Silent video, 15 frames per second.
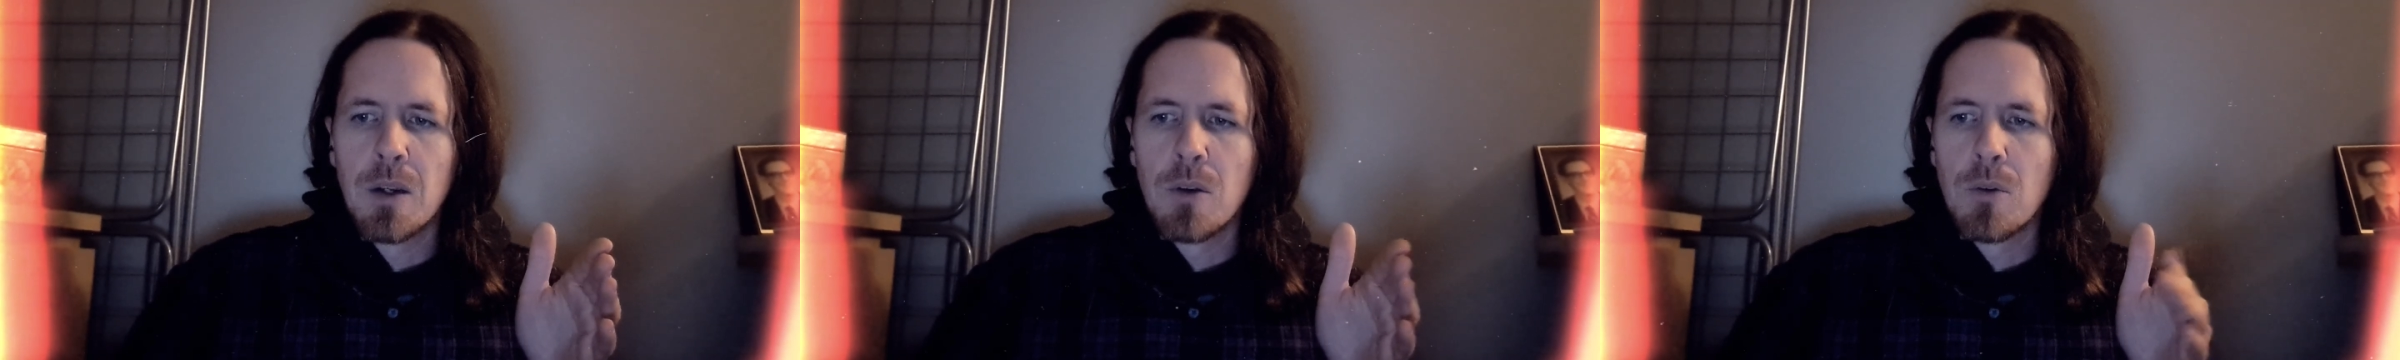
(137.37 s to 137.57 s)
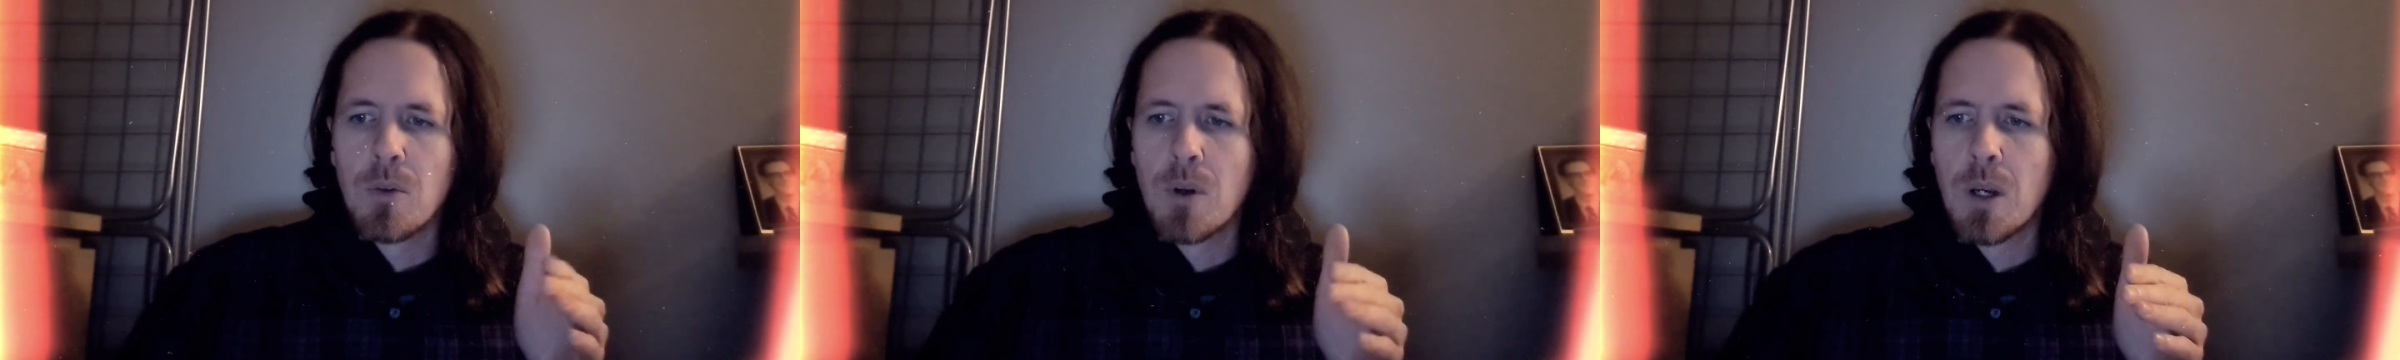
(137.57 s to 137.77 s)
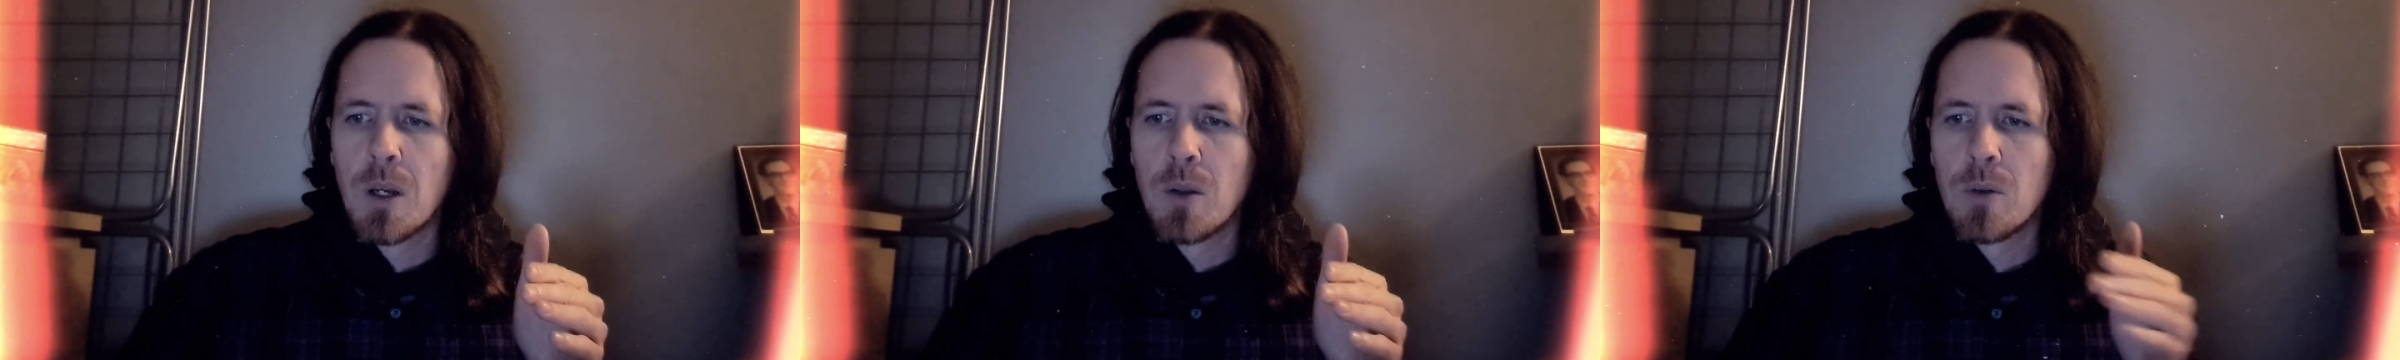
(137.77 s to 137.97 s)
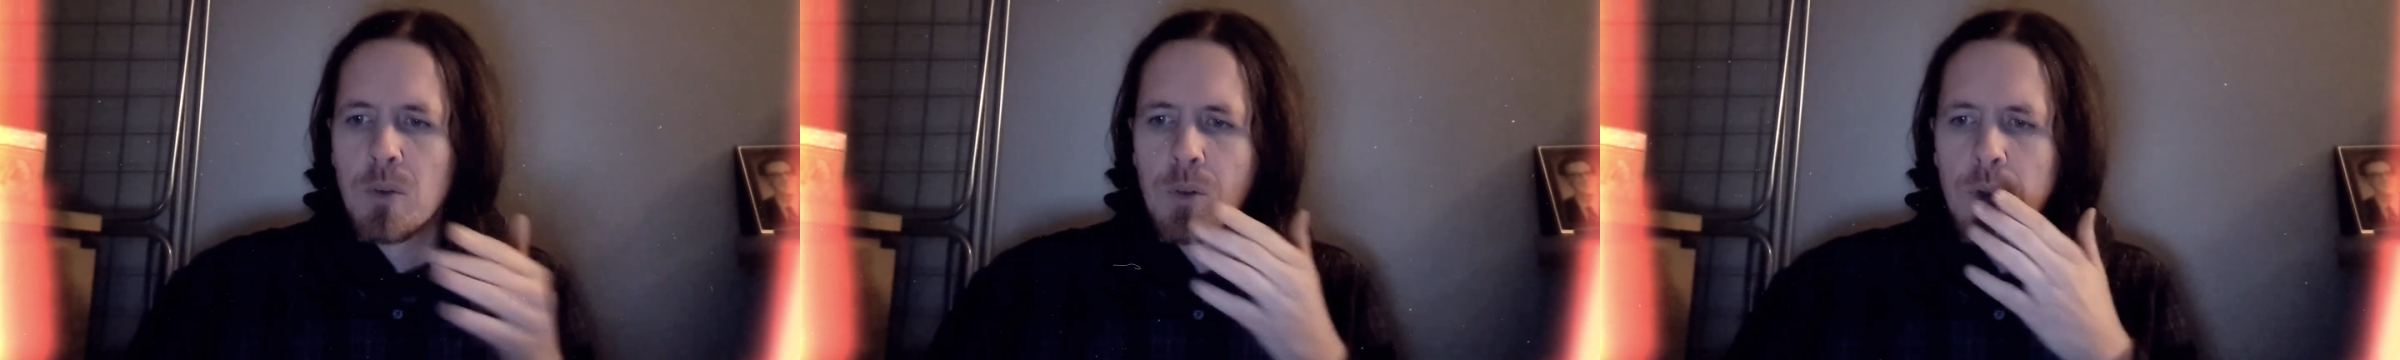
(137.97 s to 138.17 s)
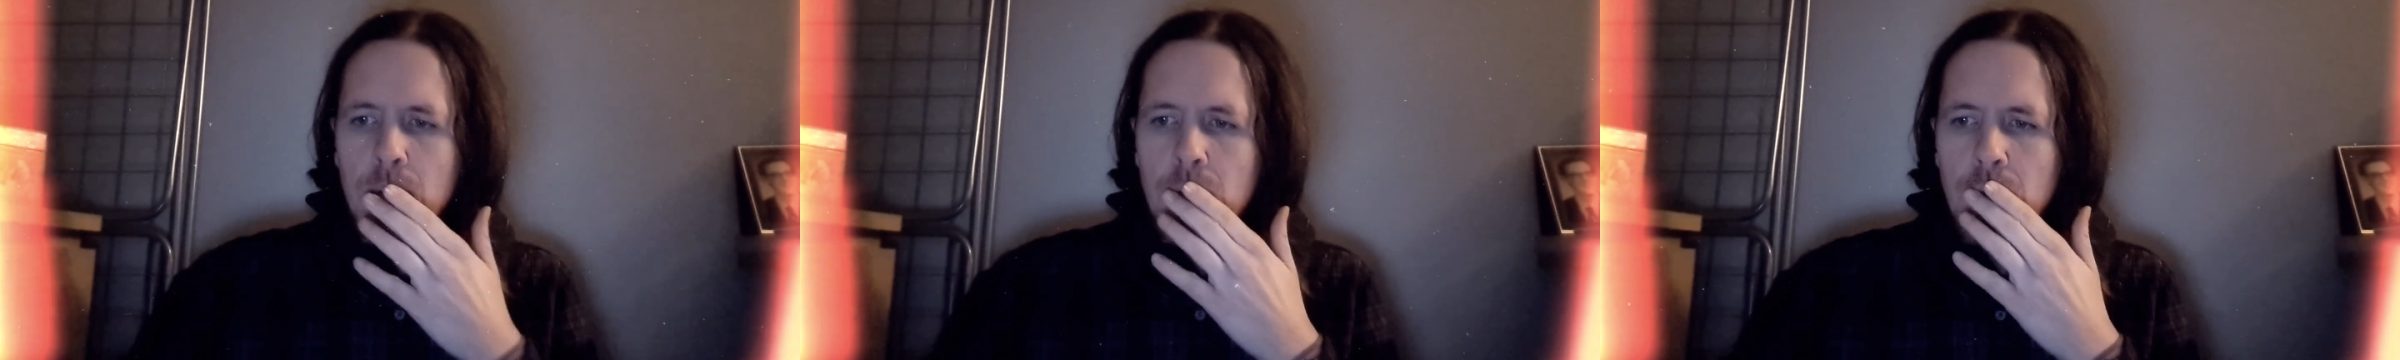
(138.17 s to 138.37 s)

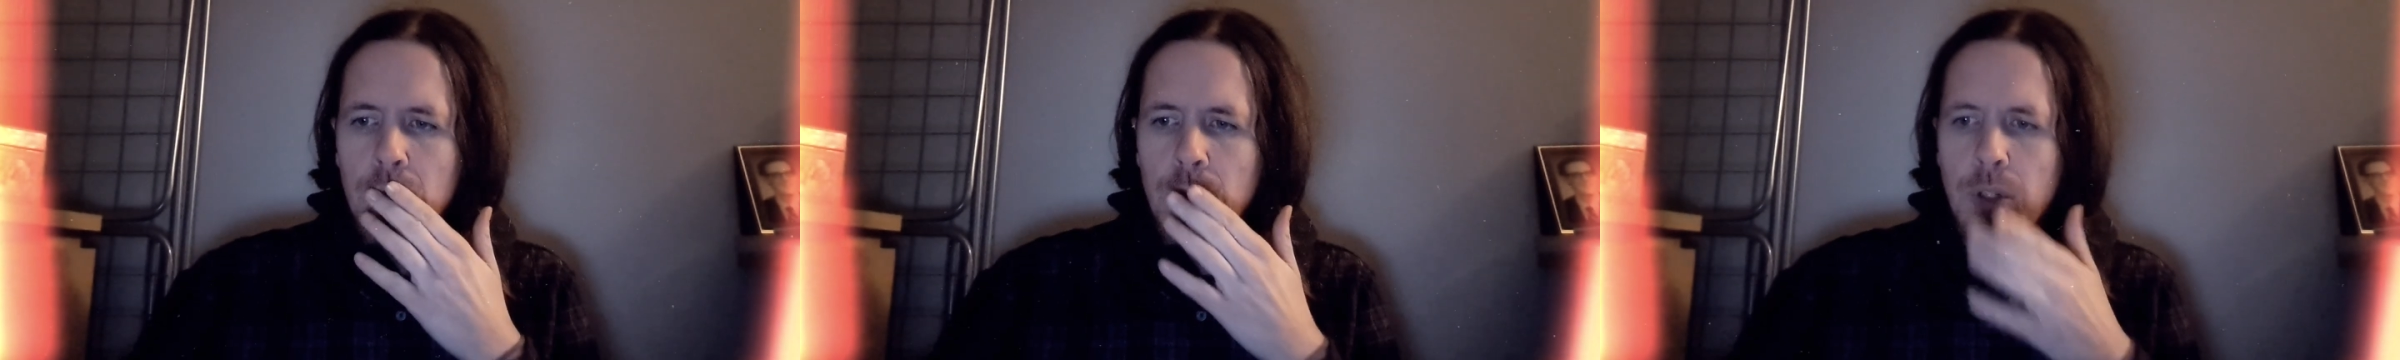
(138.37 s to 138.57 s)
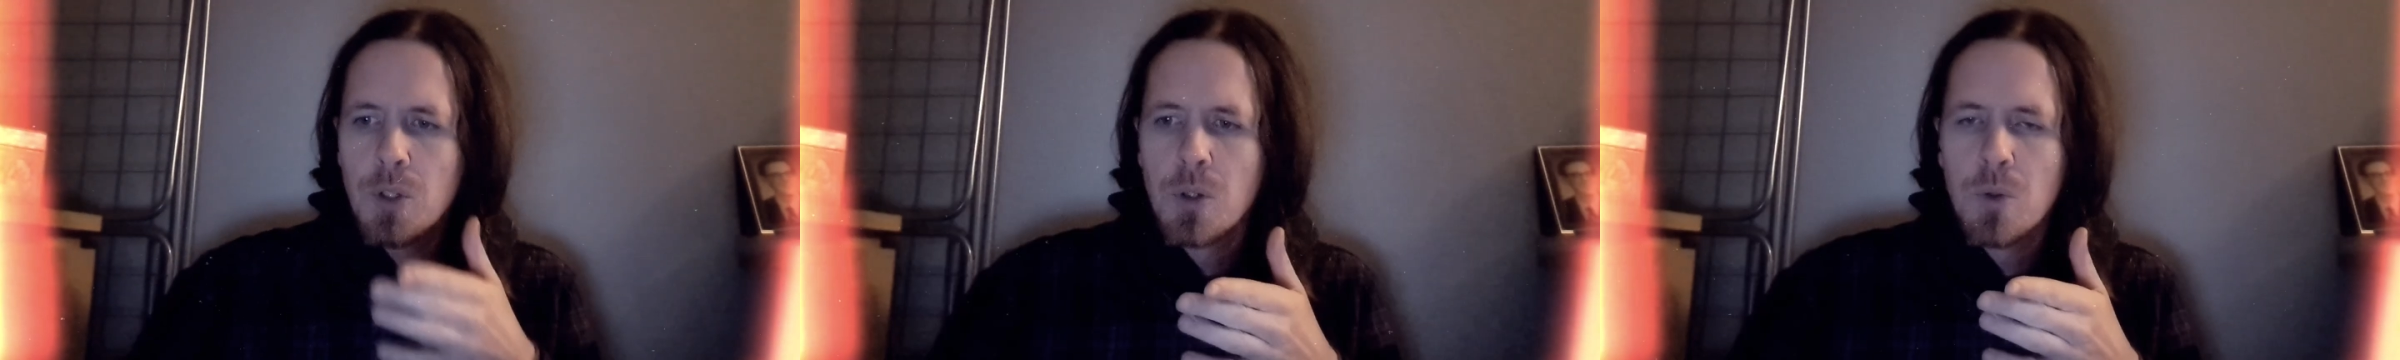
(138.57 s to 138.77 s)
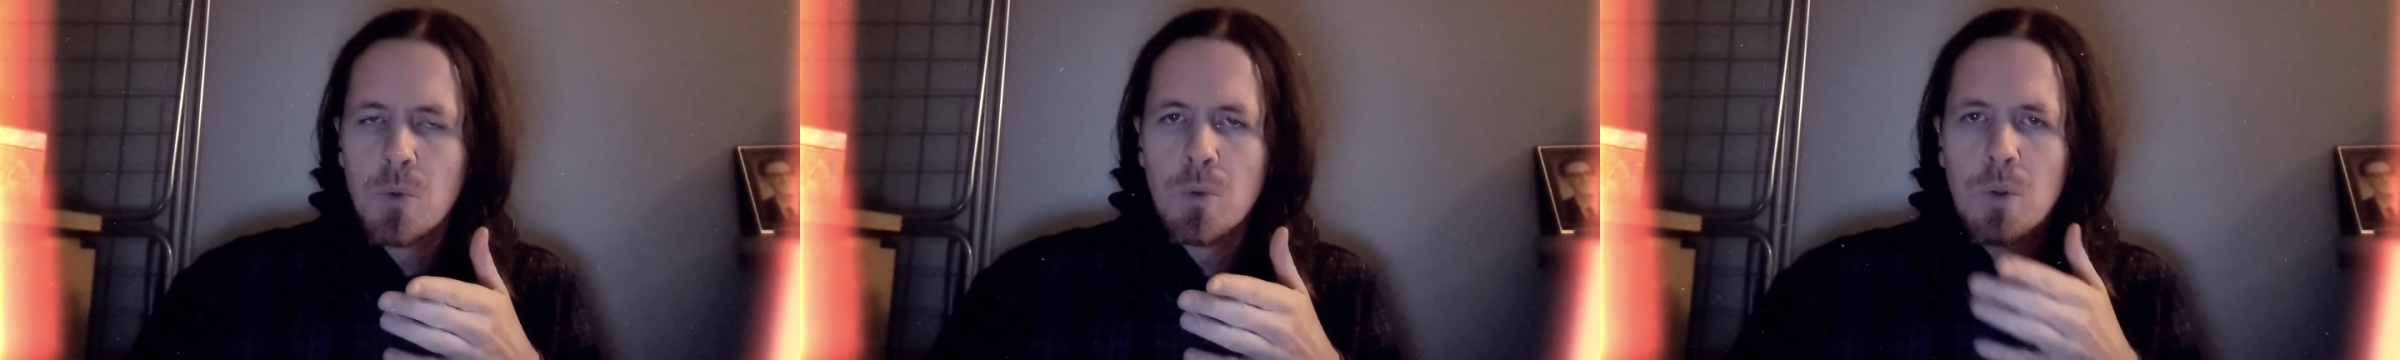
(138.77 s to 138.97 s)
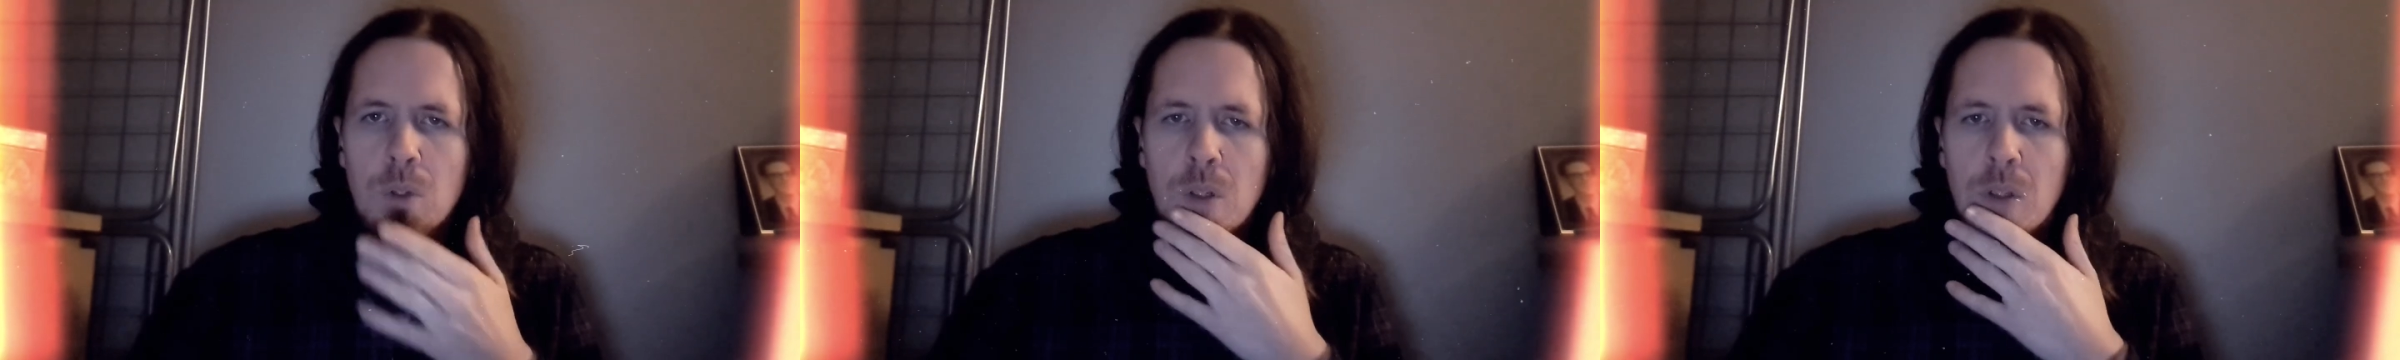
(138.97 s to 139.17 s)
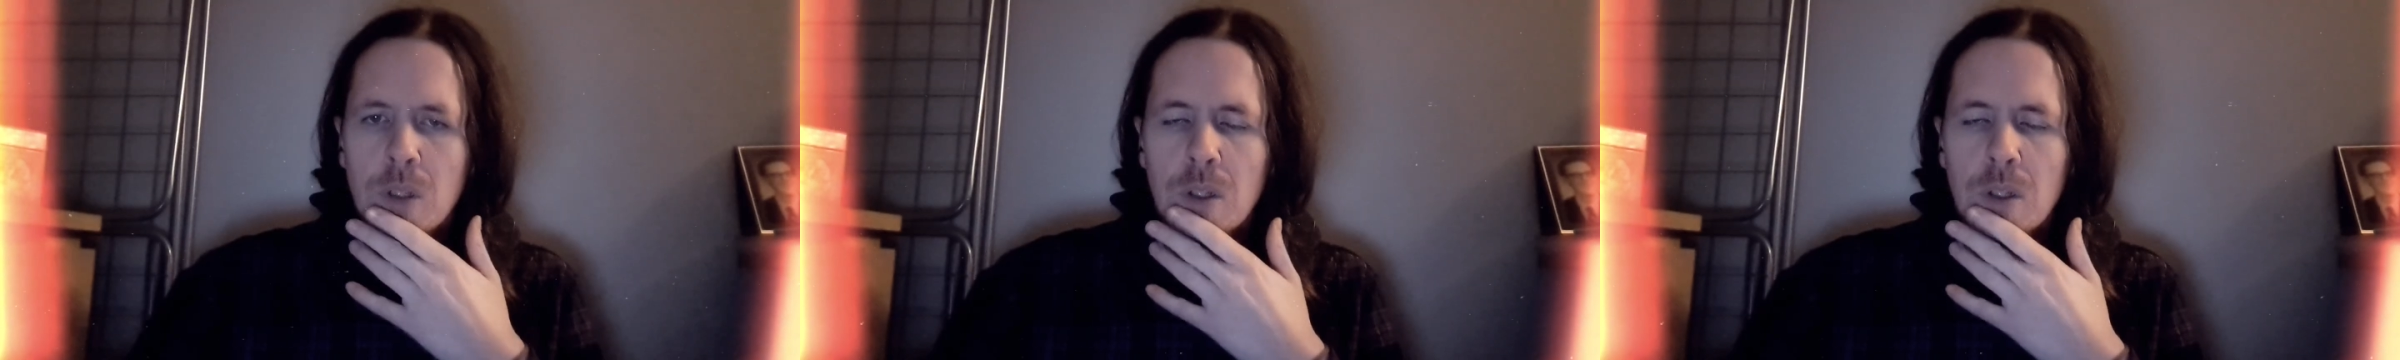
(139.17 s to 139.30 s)
around noon,